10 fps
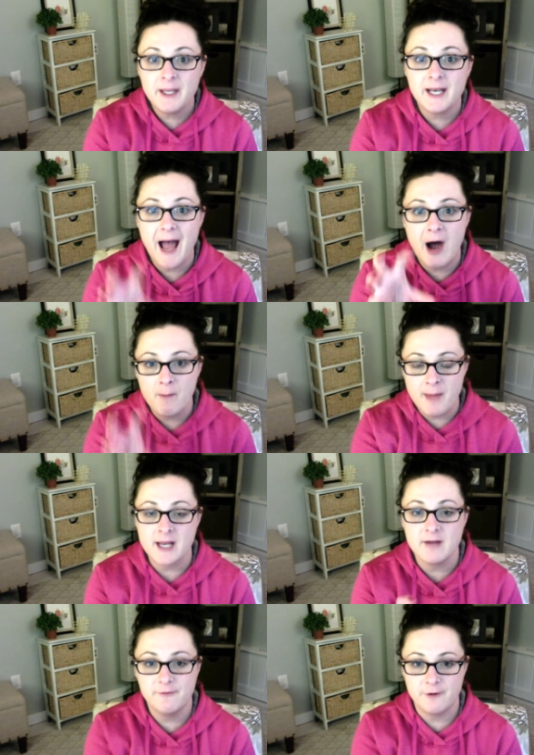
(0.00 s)
how many
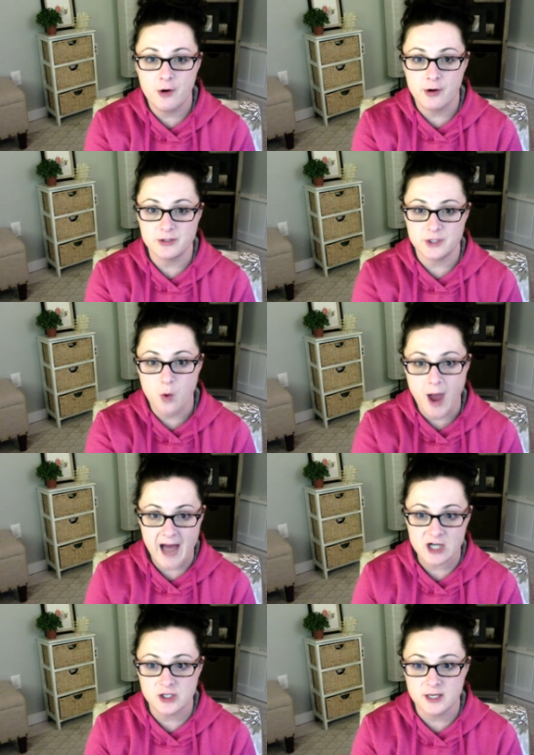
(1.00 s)
photos you
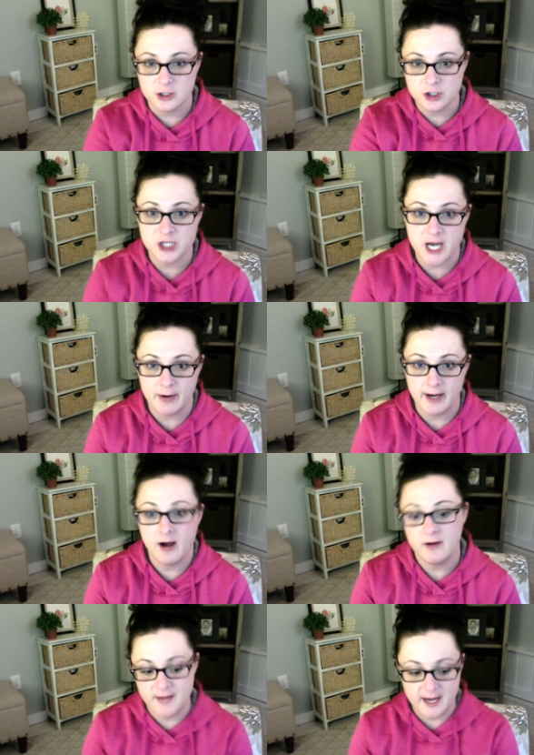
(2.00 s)
actually are sharing
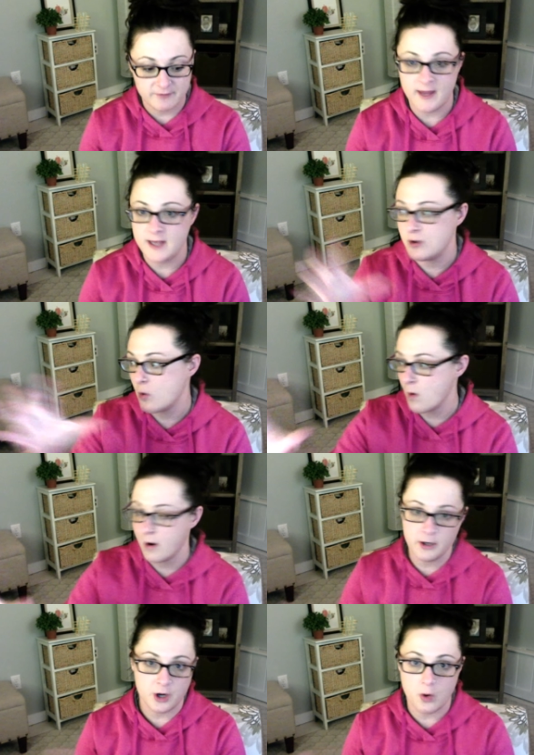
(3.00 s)
of that event or,
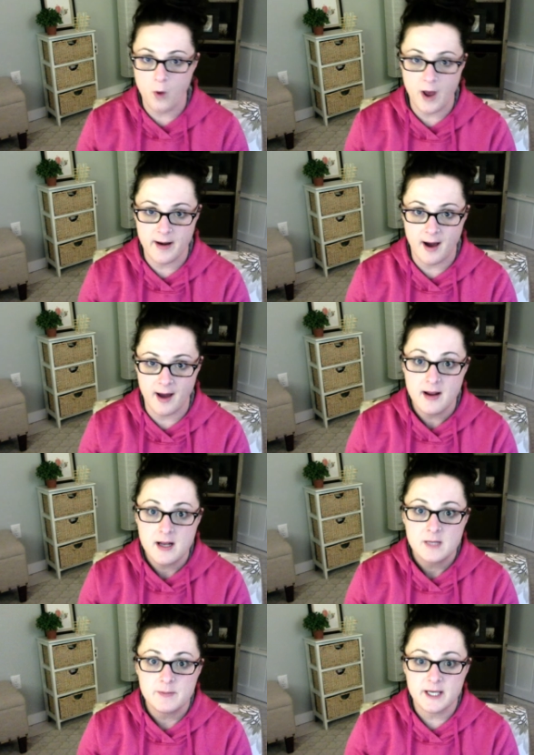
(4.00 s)
whatnot,
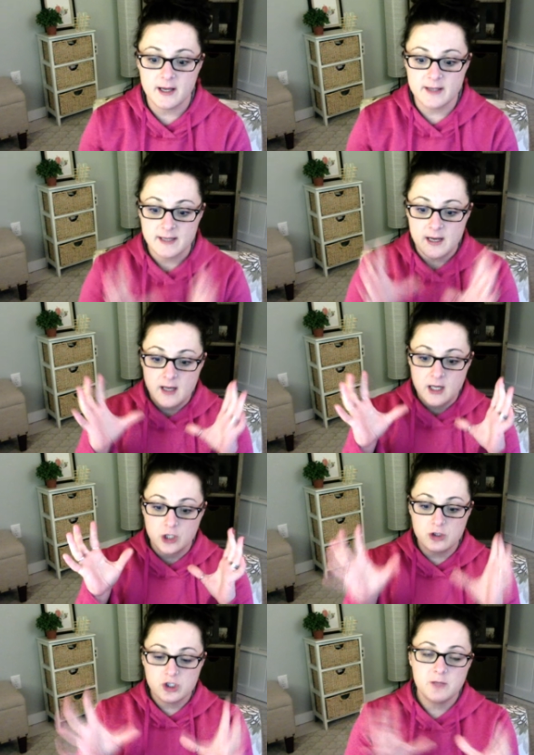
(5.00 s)
because
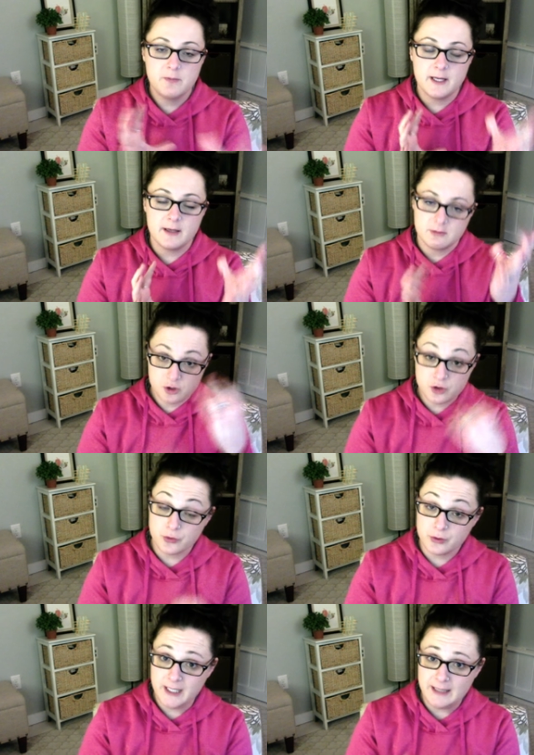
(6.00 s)
you should be
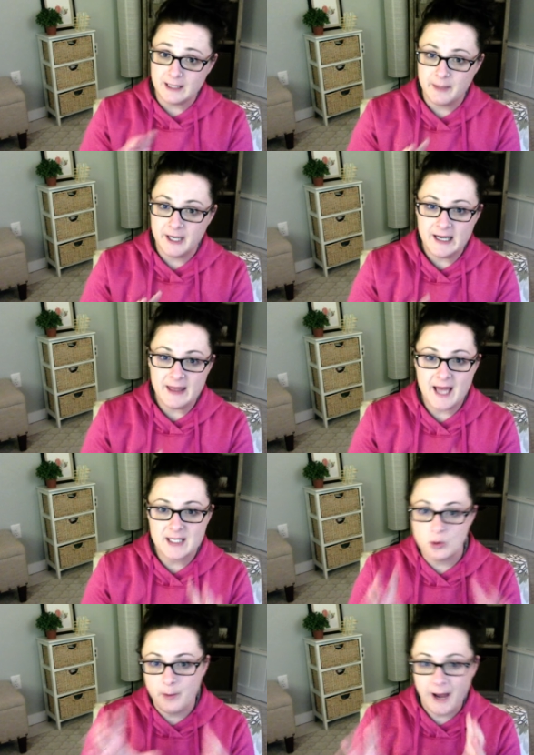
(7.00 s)
truly limiting that
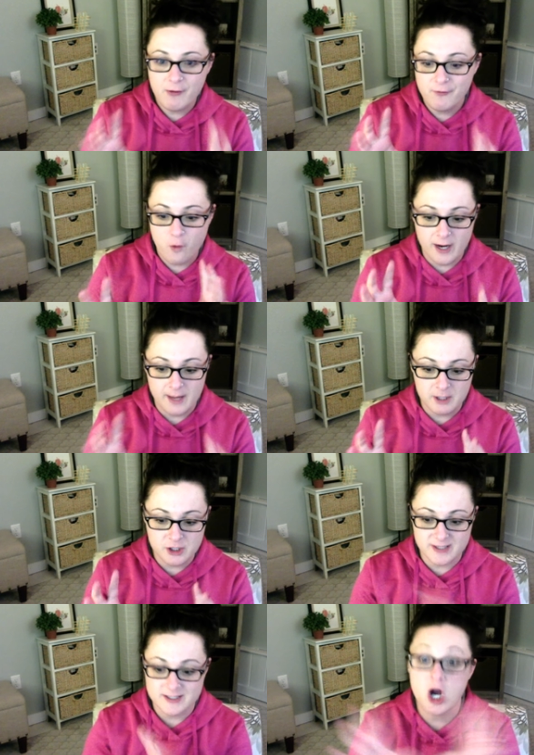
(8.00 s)
to about 4
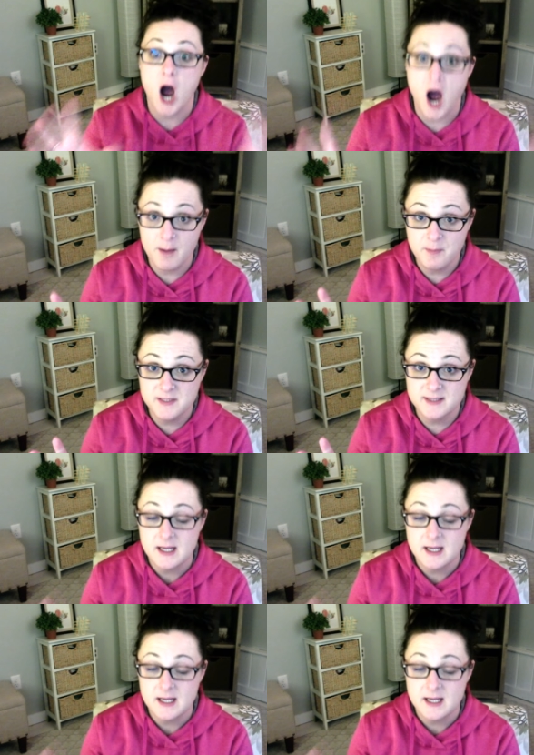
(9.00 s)
images tops